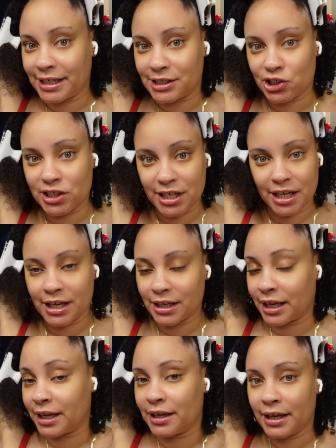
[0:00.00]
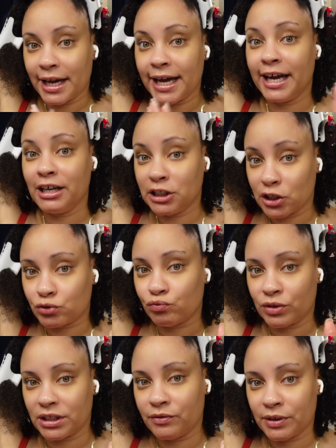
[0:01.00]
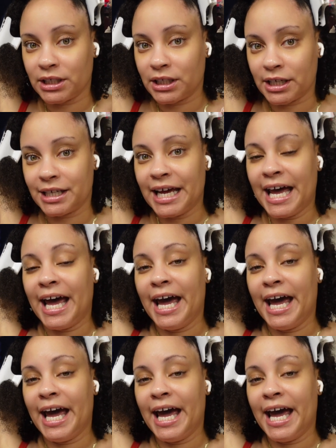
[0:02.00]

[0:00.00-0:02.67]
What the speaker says: And she can't, like, it looked really, really good.